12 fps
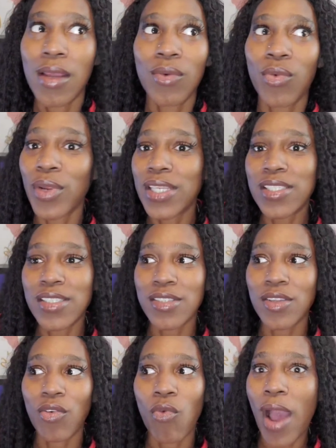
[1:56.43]
reasons
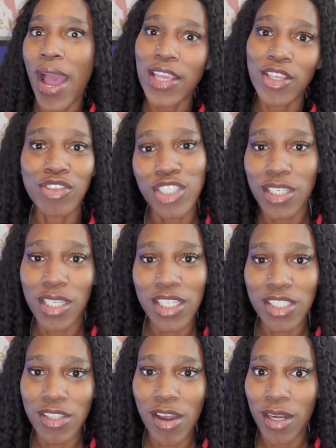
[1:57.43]
of why you shouldn't get
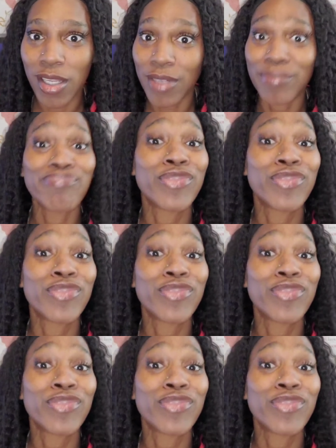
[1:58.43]
started,